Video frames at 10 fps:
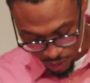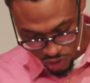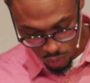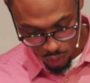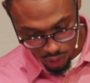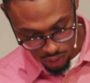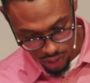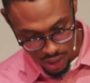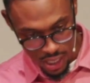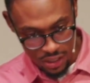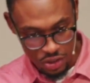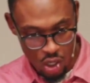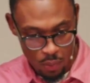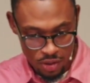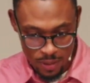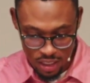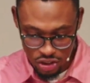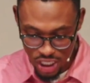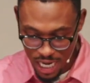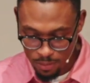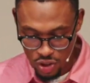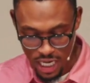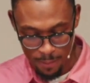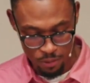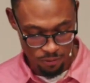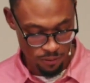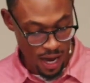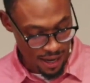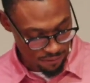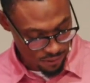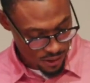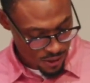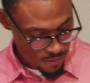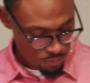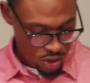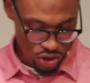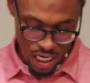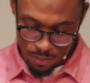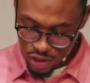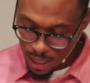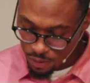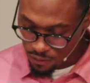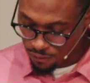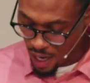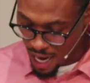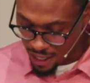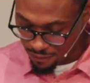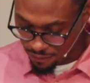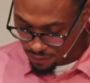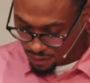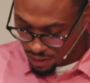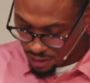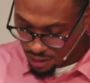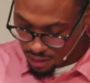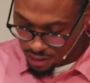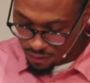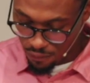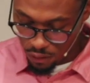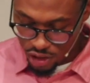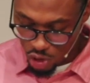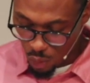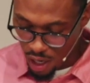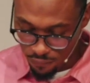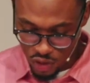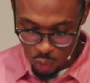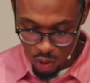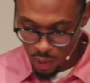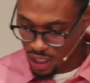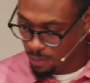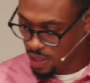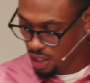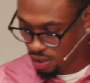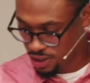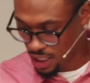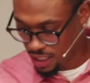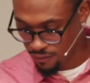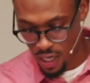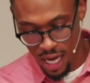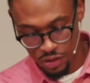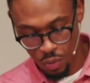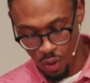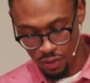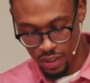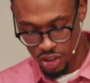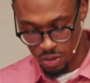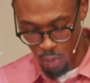timeless word and turn with me to James chapter 5. James chapter 5, verse 12 is where we're going to be in our study of God's word